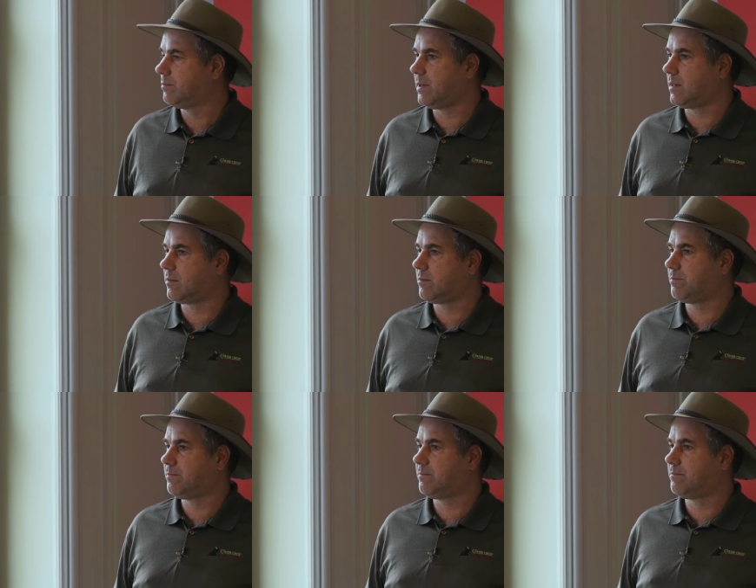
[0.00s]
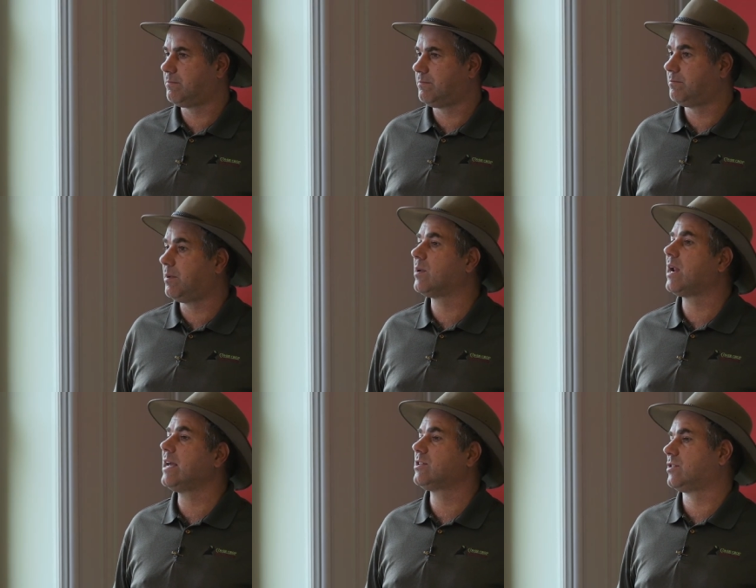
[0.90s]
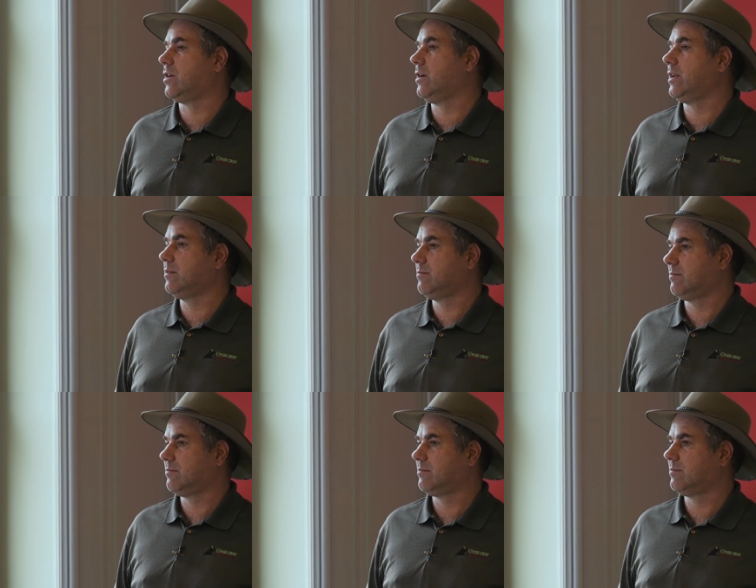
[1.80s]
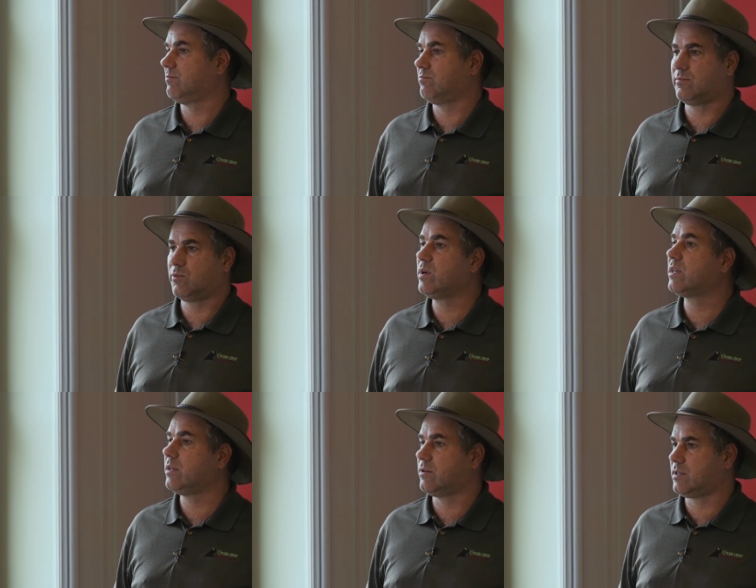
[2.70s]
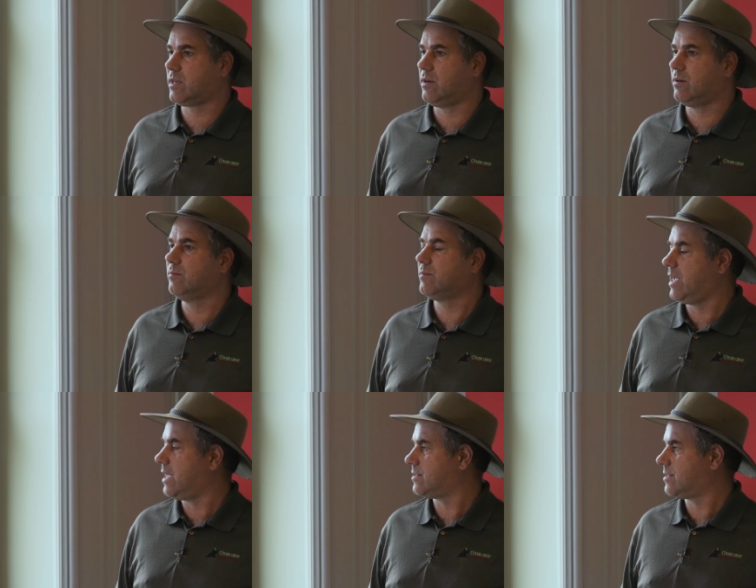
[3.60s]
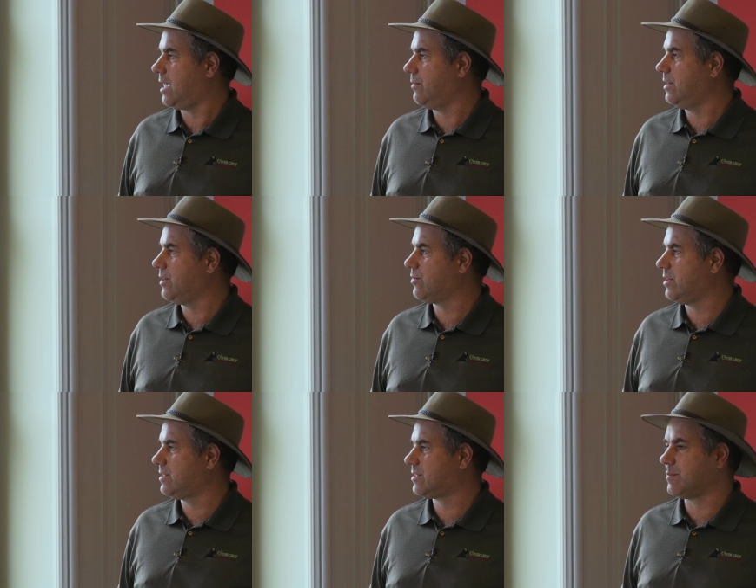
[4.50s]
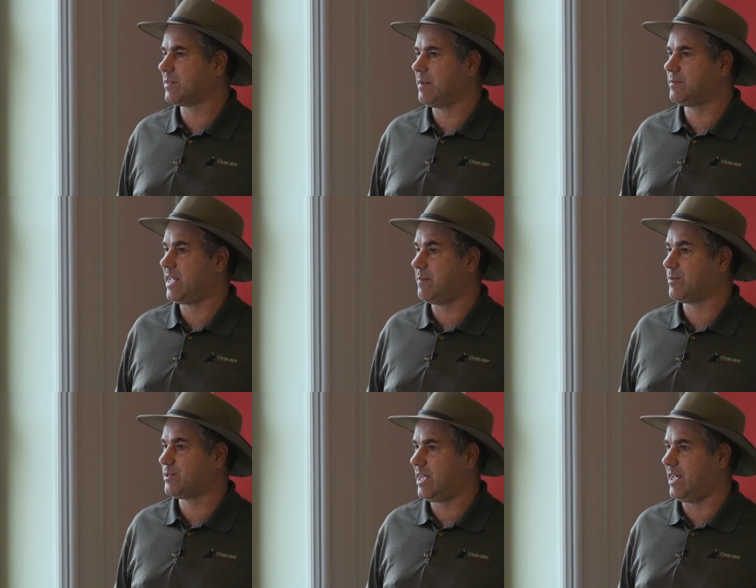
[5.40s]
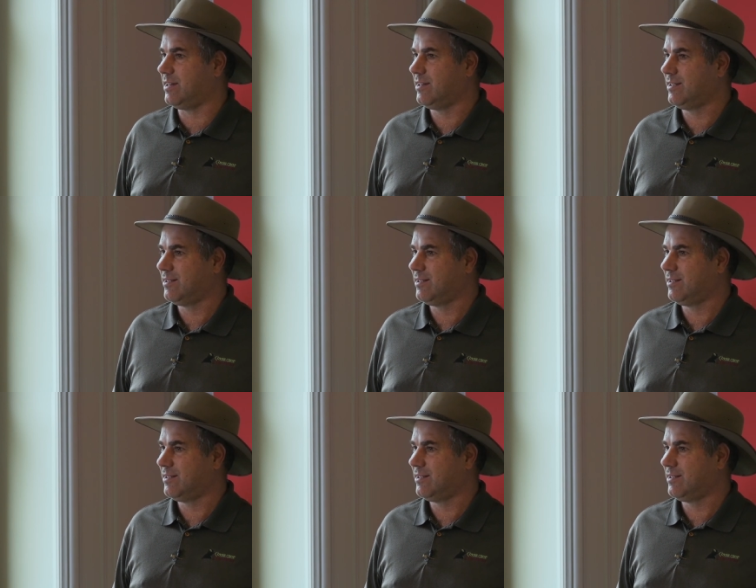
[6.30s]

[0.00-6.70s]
But, but when I started twenty years ago, yes, I would increase sometimes ten percent.